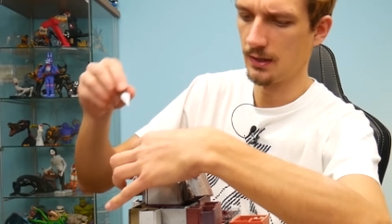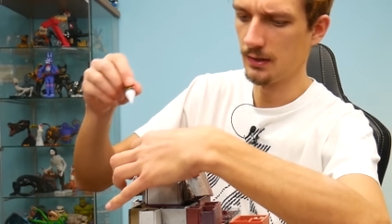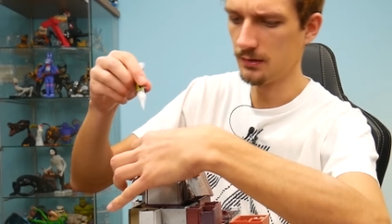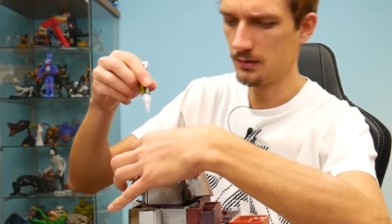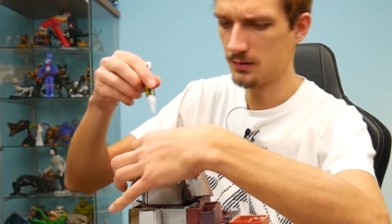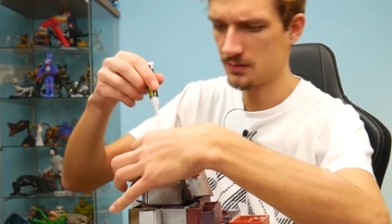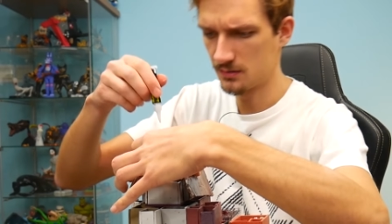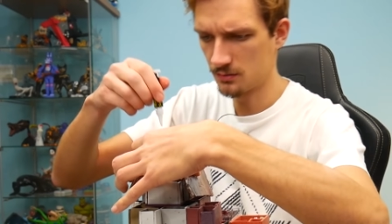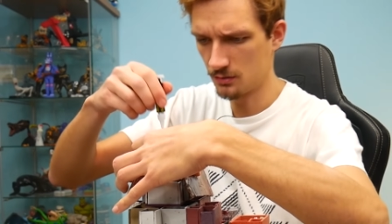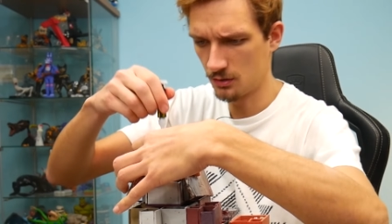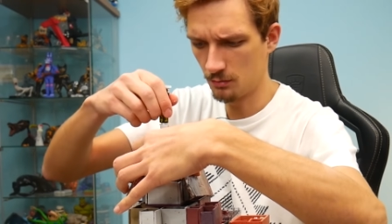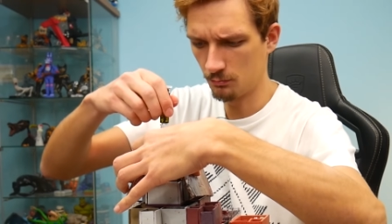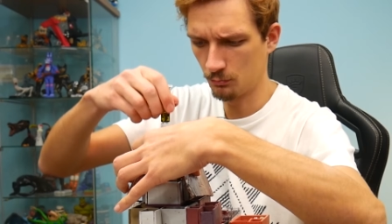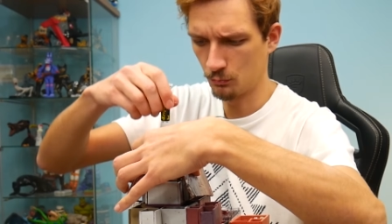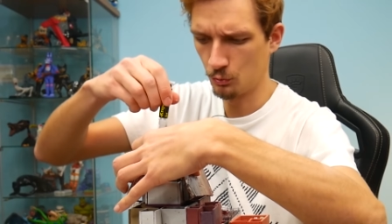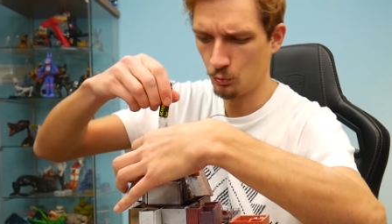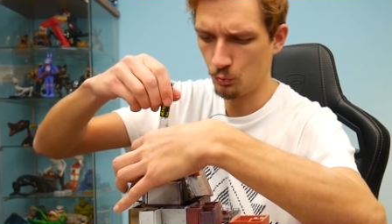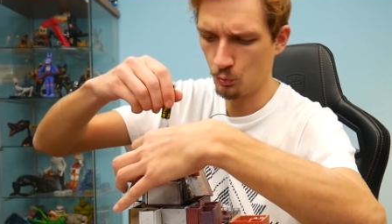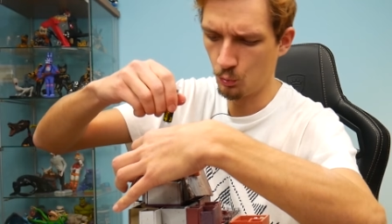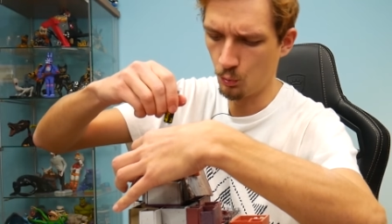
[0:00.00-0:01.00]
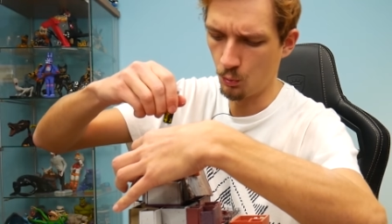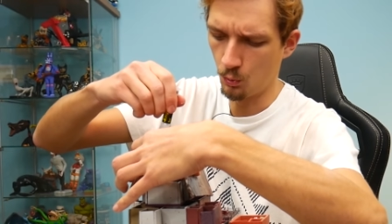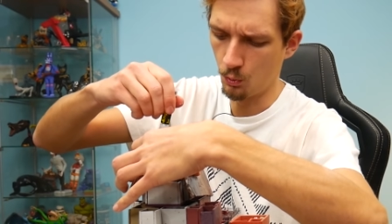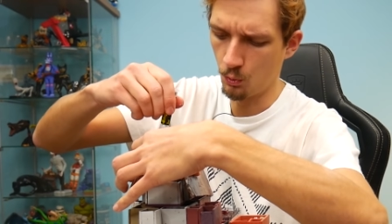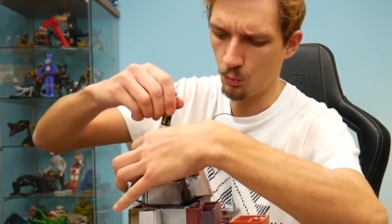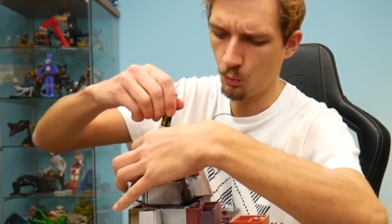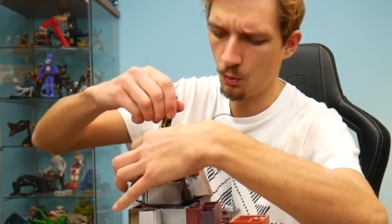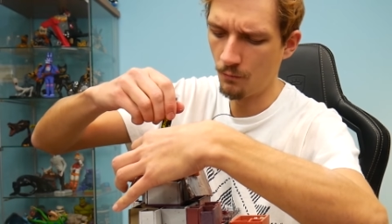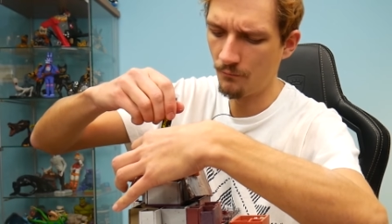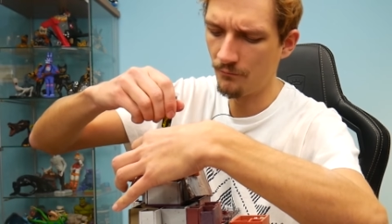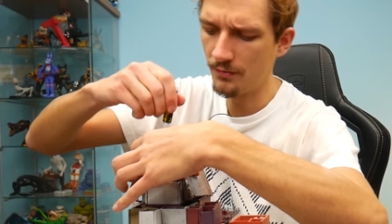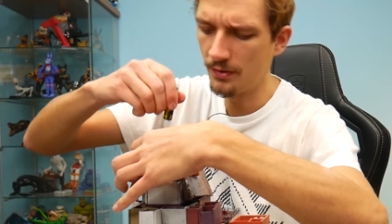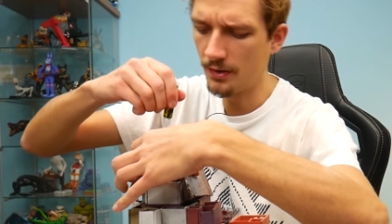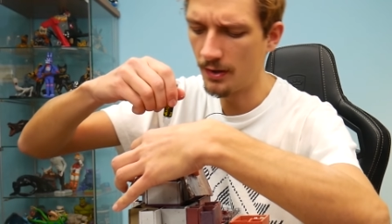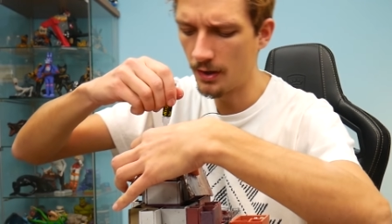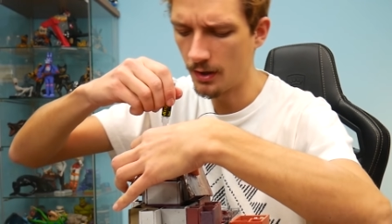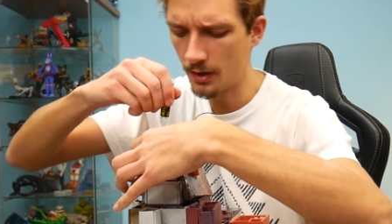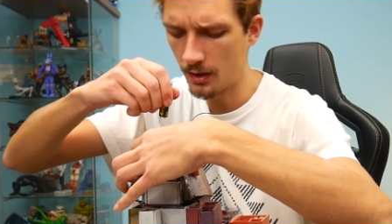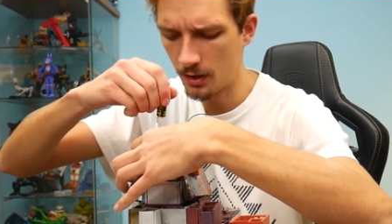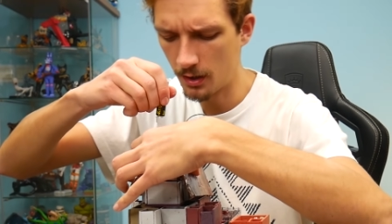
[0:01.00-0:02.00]
And some glue
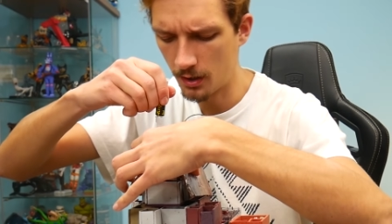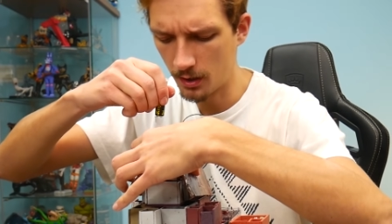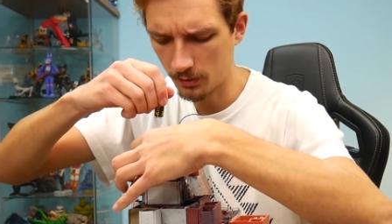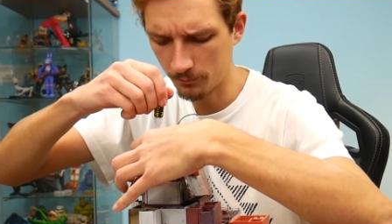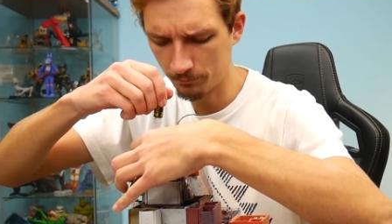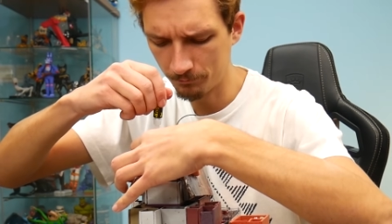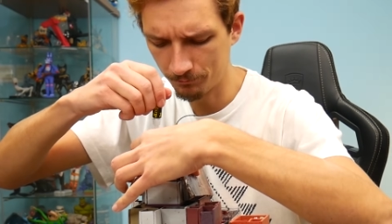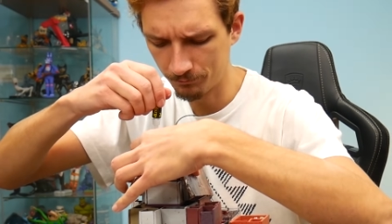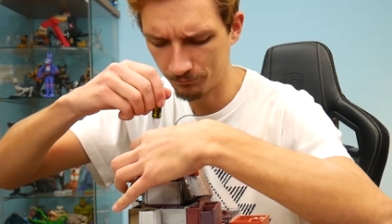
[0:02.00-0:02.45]
over...